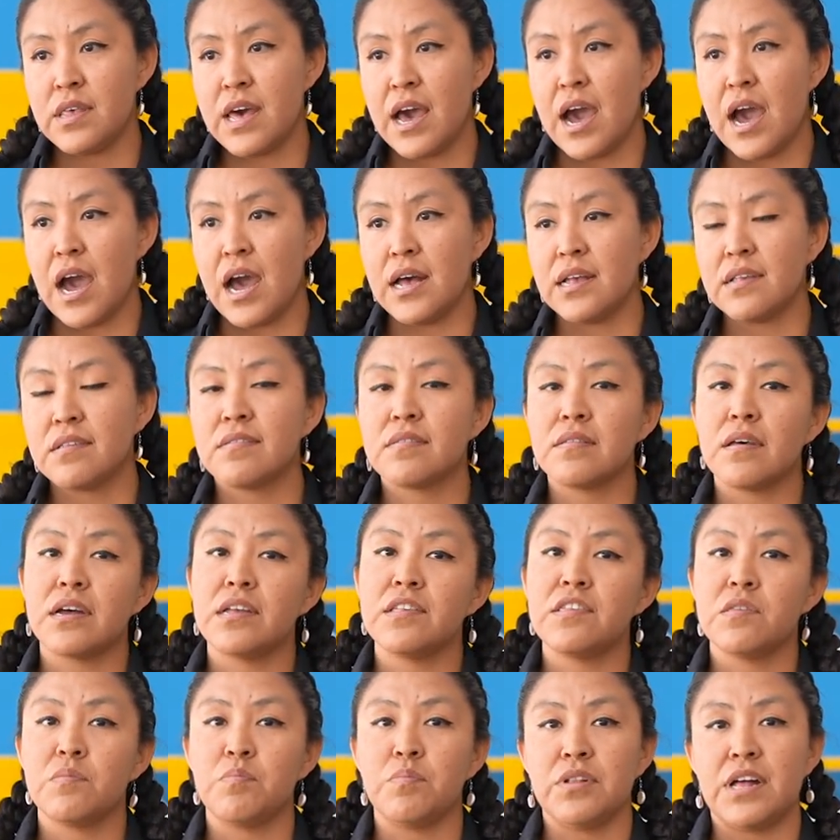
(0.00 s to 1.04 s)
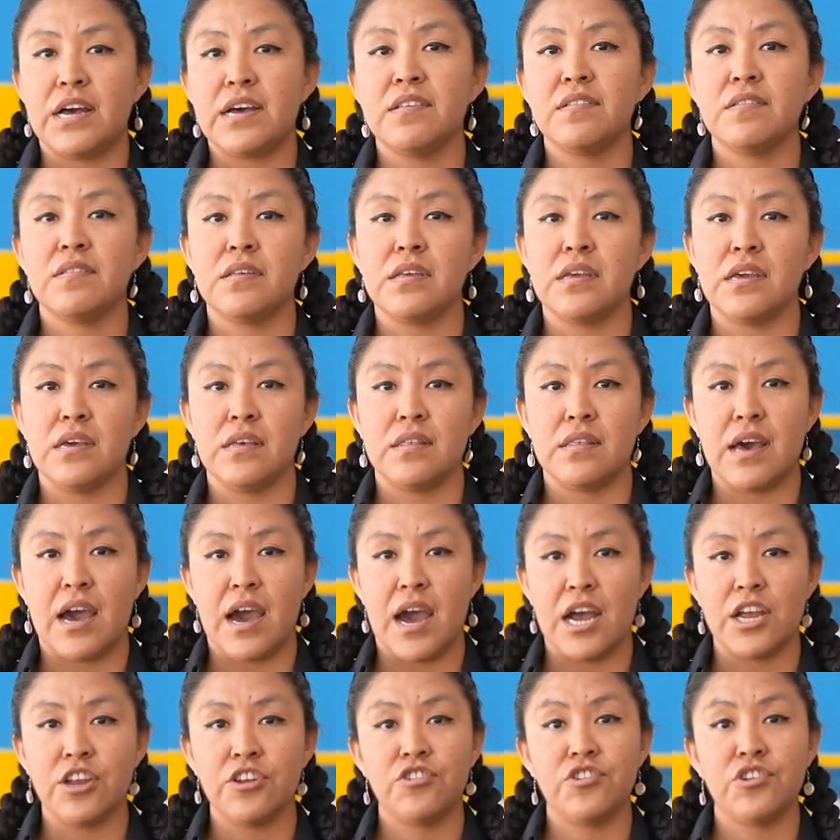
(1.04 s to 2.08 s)
that sun's blessing
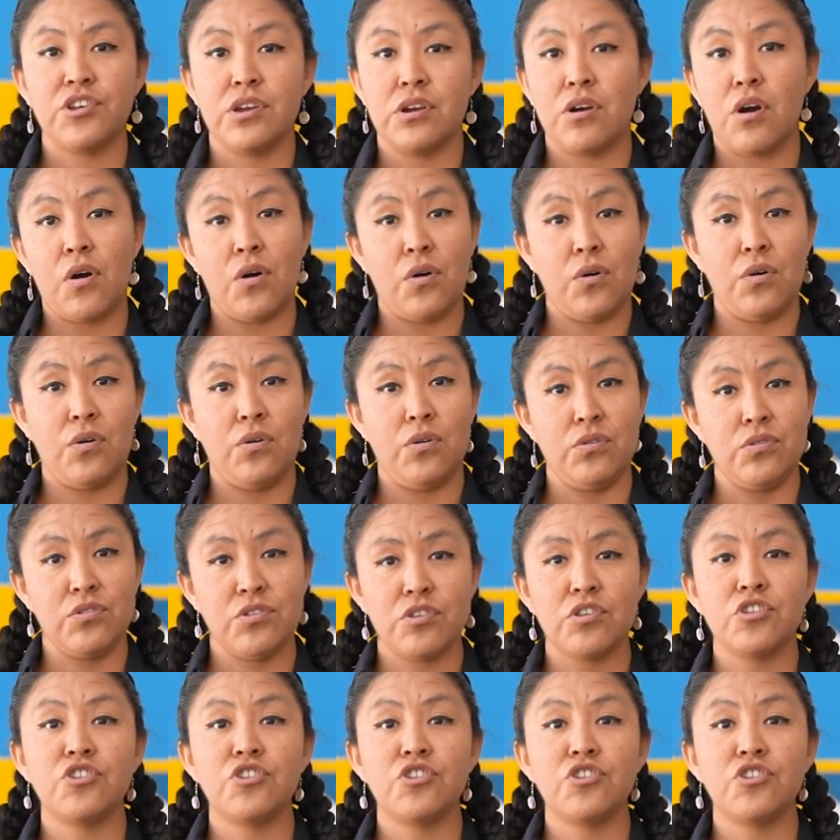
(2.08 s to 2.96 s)
that she holds.